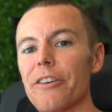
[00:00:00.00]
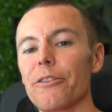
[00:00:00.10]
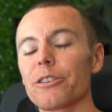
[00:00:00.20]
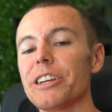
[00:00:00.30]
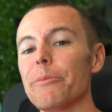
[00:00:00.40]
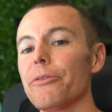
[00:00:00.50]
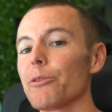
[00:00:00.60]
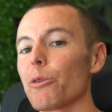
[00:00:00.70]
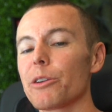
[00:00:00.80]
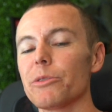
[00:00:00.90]
For example, if
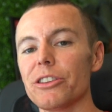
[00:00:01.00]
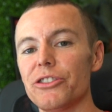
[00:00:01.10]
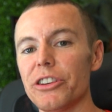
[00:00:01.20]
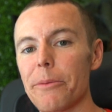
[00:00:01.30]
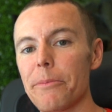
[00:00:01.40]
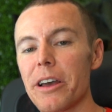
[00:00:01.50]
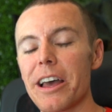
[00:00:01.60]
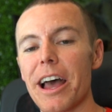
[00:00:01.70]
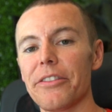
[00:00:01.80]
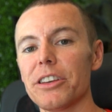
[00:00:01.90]
you're working with a gym,
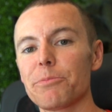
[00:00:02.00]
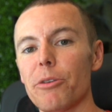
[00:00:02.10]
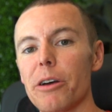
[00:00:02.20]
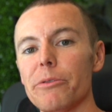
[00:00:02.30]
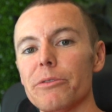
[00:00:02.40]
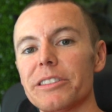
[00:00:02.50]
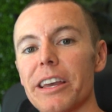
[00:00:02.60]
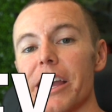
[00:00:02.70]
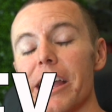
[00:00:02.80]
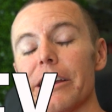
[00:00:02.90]
at this point we would
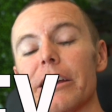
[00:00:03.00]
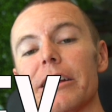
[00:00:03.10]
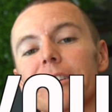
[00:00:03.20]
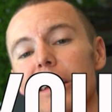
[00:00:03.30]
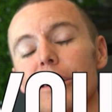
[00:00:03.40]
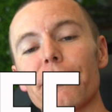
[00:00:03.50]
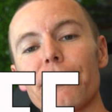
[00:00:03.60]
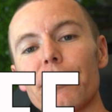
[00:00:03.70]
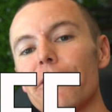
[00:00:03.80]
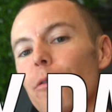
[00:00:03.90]
say, hey, get your
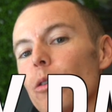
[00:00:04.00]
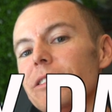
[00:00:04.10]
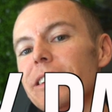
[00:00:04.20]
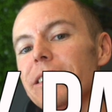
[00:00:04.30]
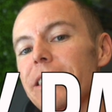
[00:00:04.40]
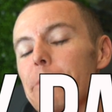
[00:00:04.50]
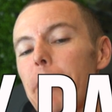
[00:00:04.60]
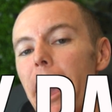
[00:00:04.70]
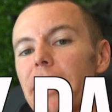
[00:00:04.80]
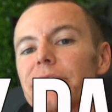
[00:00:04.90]
free 14-day
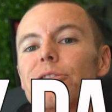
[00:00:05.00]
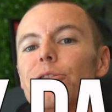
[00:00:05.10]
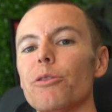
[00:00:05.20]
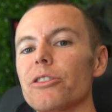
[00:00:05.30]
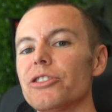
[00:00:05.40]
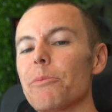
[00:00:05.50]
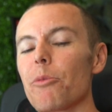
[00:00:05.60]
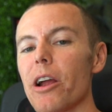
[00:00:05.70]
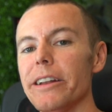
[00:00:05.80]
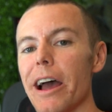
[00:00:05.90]
pass to our
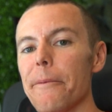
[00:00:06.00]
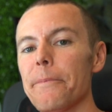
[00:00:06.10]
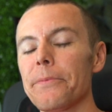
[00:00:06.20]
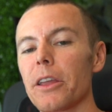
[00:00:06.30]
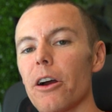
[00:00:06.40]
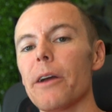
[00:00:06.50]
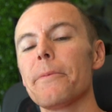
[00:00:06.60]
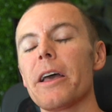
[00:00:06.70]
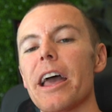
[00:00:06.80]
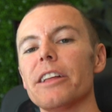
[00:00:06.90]
gym right now, all right?
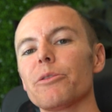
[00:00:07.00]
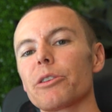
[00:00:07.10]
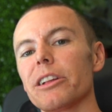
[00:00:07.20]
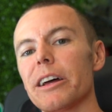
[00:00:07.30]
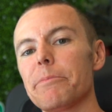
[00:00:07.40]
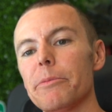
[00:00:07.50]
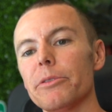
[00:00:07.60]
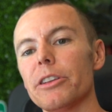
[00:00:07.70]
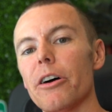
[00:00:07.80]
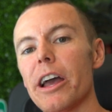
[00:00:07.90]
And so we're gonna let
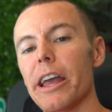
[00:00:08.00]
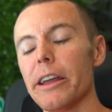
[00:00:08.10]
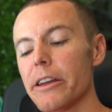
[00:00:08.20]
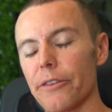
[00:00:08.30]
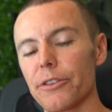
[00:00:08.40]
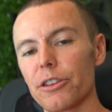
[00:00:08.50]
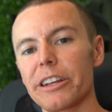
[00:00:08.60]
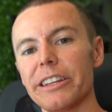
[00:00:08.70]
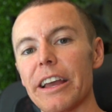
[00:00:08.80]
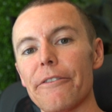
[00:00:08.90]
people know, hey, if you're
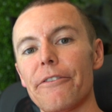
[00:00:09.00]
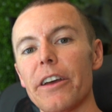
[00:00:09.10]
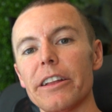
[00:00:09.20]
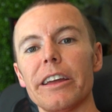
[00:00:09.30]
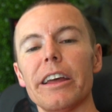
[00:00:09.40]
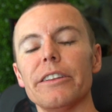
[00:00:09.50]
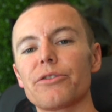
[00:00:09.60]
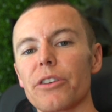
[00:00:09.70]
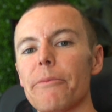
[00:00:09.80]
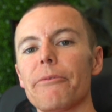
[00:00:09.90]
looking to get fit and
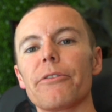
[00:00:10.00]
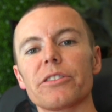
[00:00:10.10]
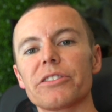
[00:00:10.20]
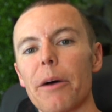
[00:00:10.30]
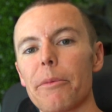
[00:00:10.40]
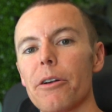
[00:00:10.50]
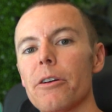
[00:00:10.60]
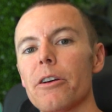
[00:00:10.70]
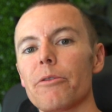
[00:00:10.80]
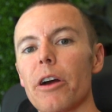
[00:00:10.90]
trim for
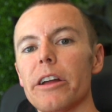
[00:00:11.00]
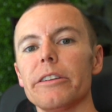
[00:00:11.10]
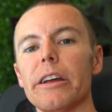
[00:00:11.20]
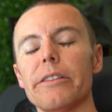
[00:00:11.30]
summer, right?